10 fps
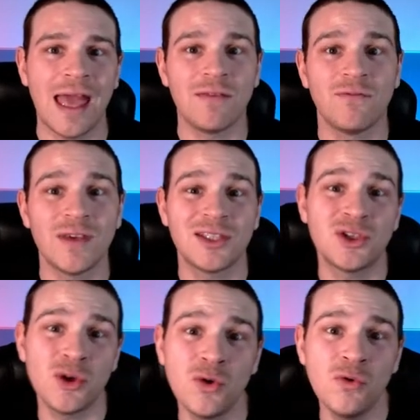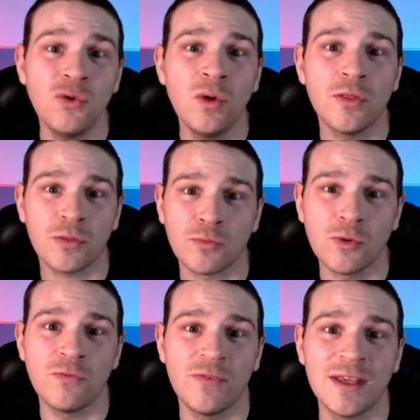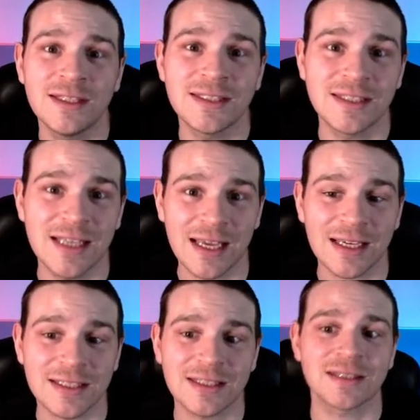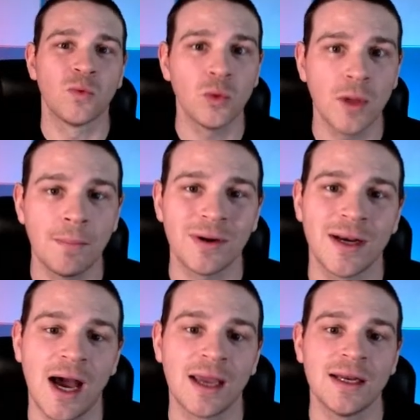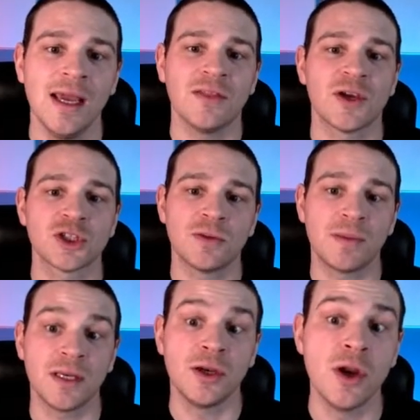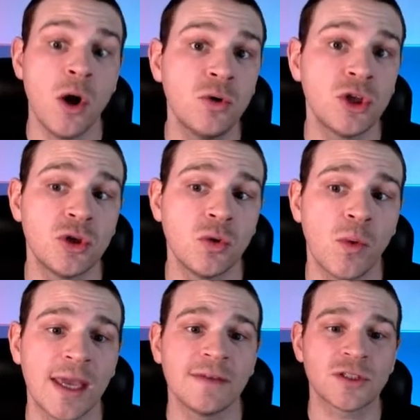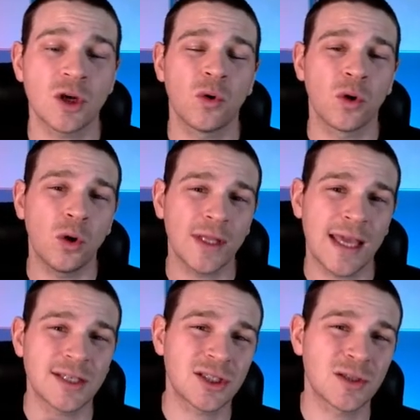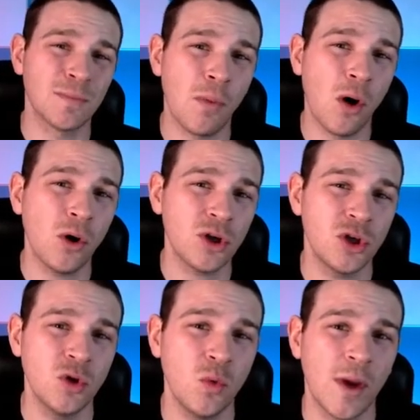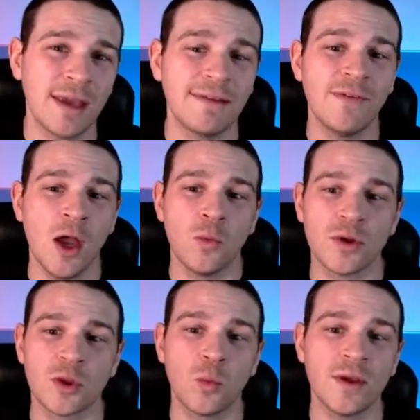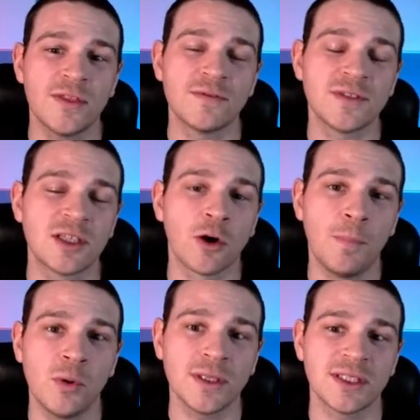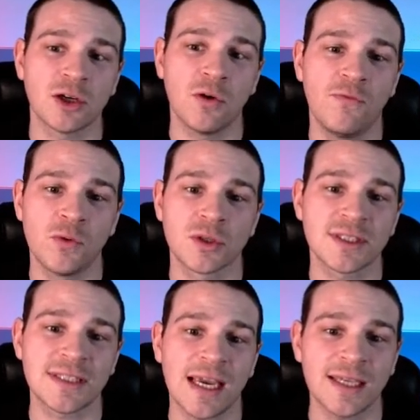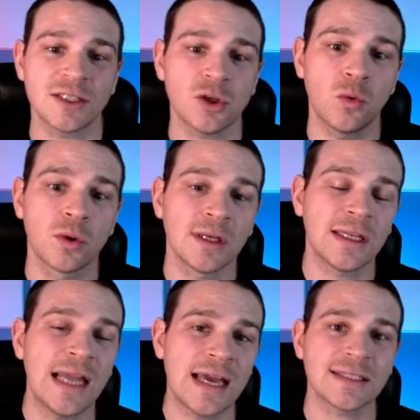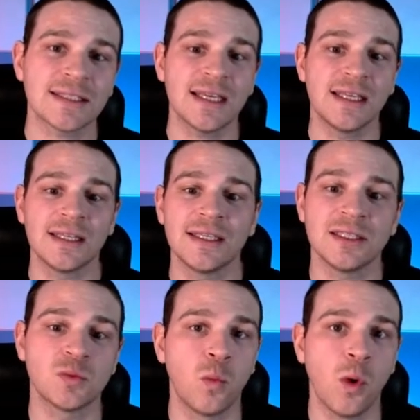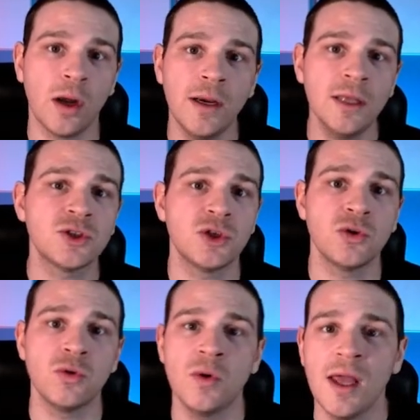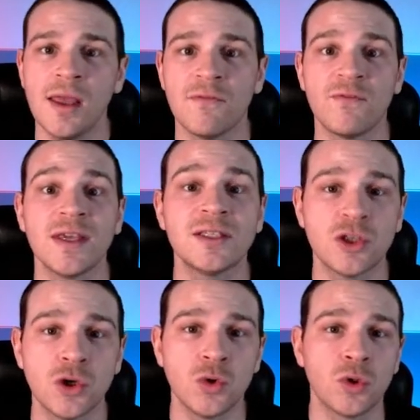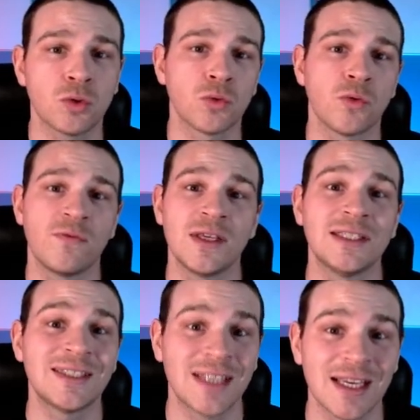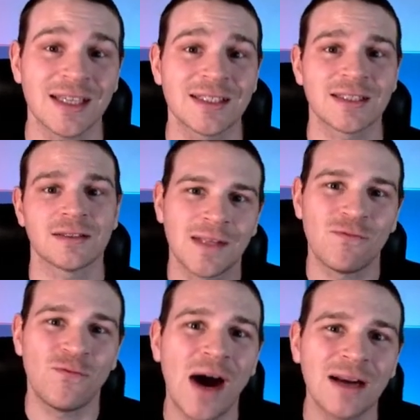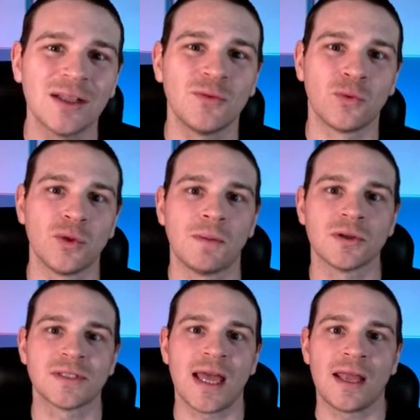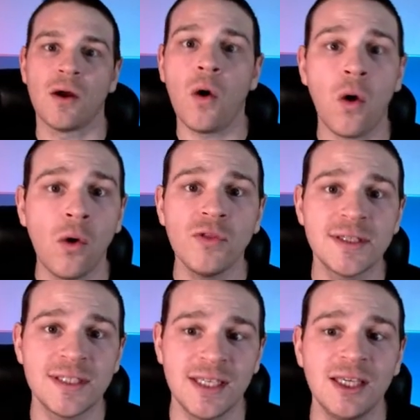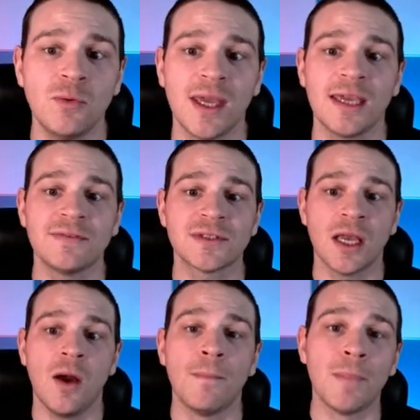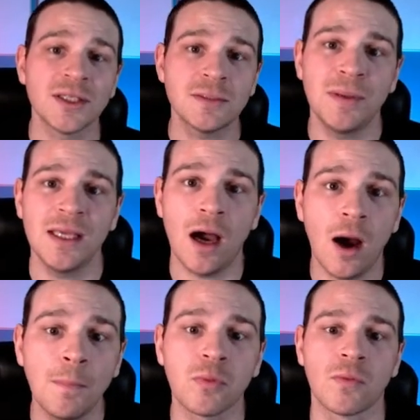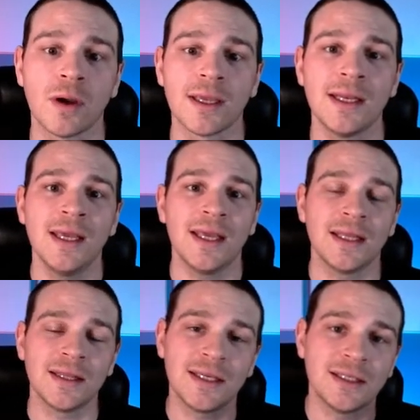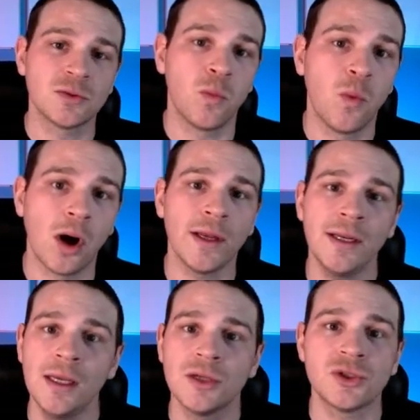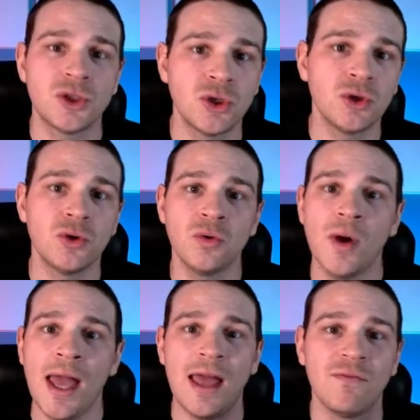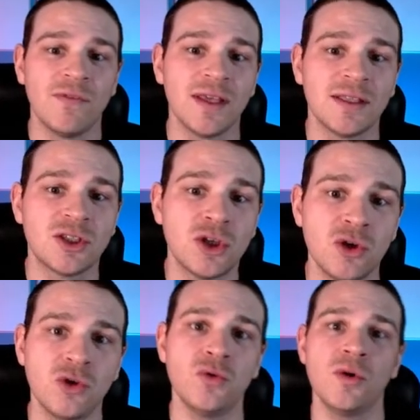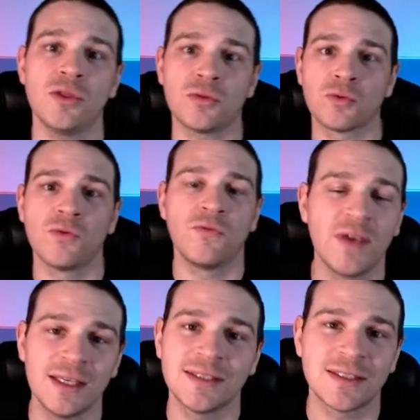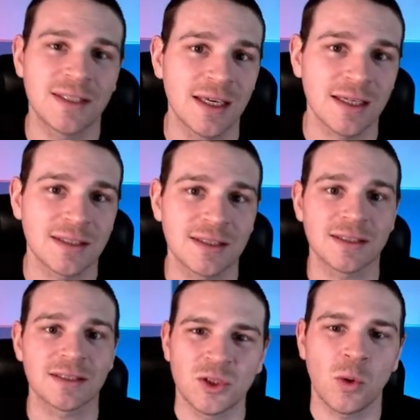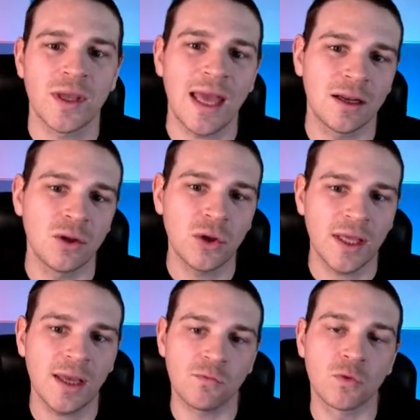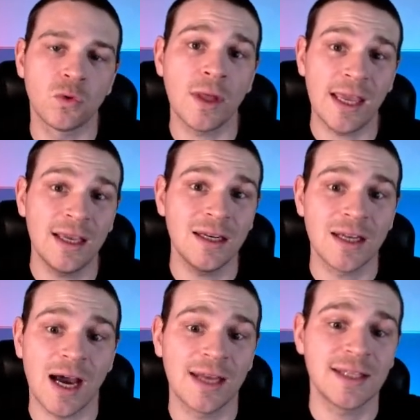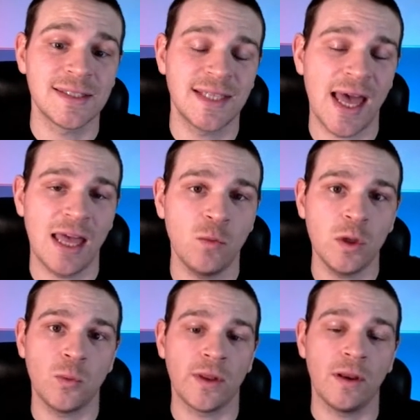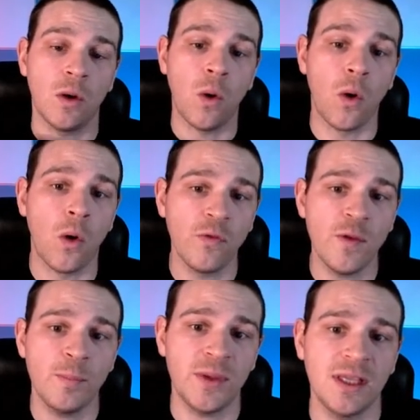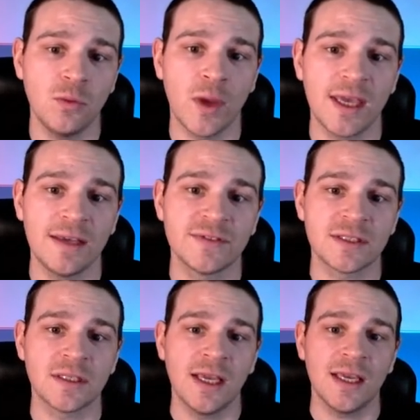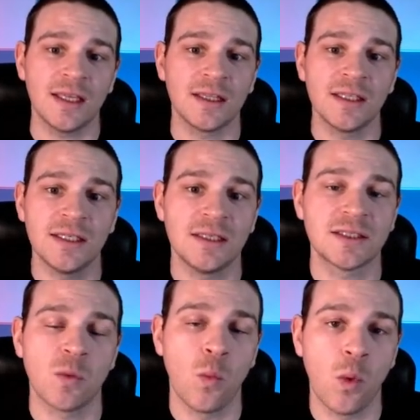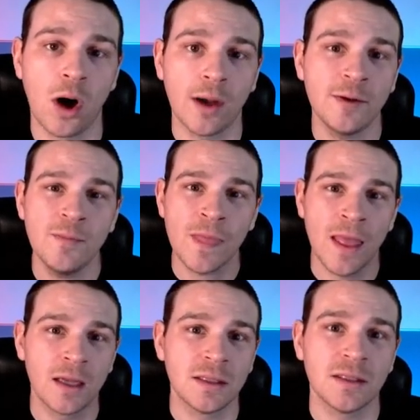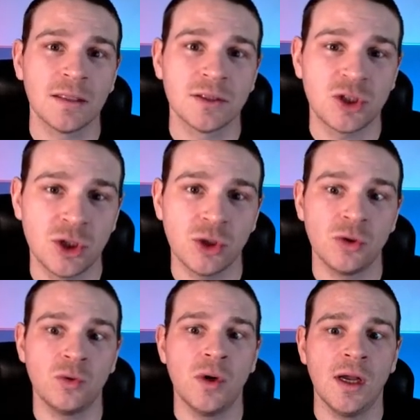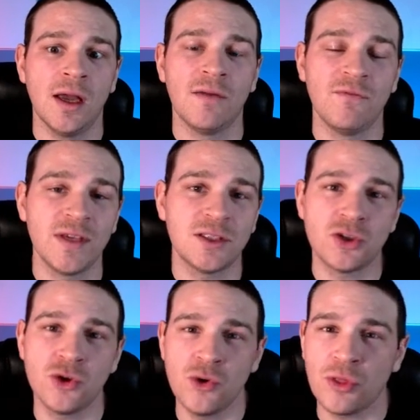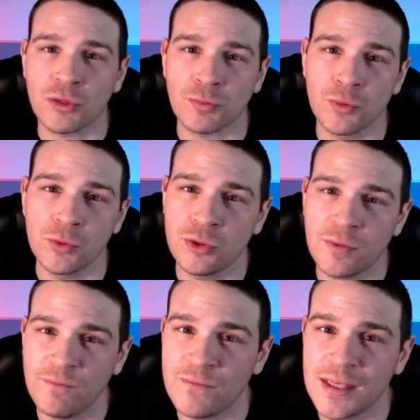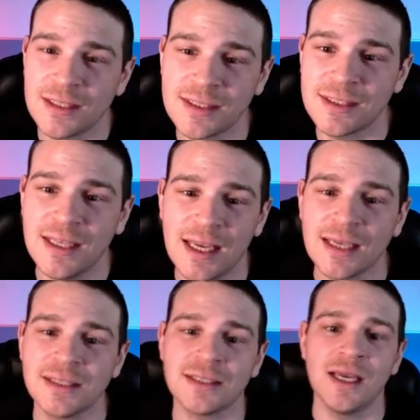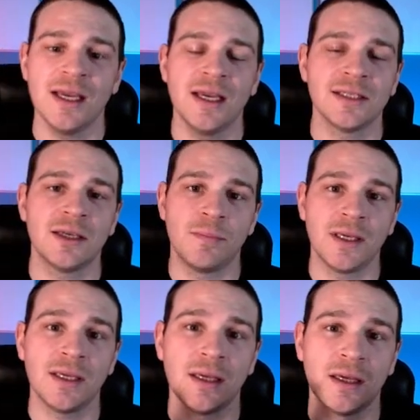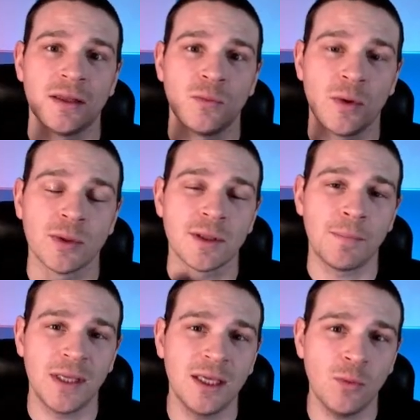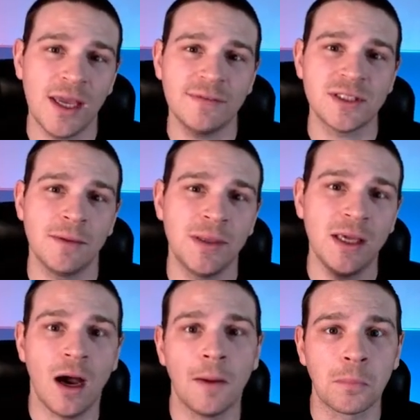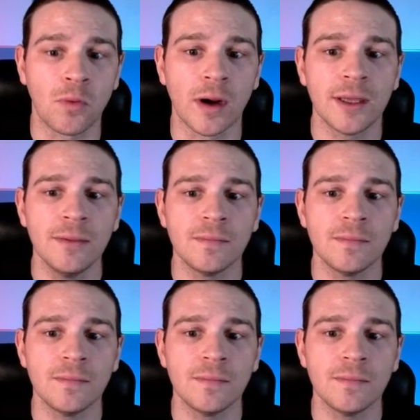and V two through V six. Rule number nine, there should be no Q waves or only a small Q wave with a width of zero point zero four seconds or less in leads one, two, V two through V six. And finally, rule number ten, all the T waves must be upright in leads one, two, and V two through V six. So again, looking at rule eight, nine, and ten, we want all the P waves in leads one, two, V two through V six to be, we want the P waves to be upright.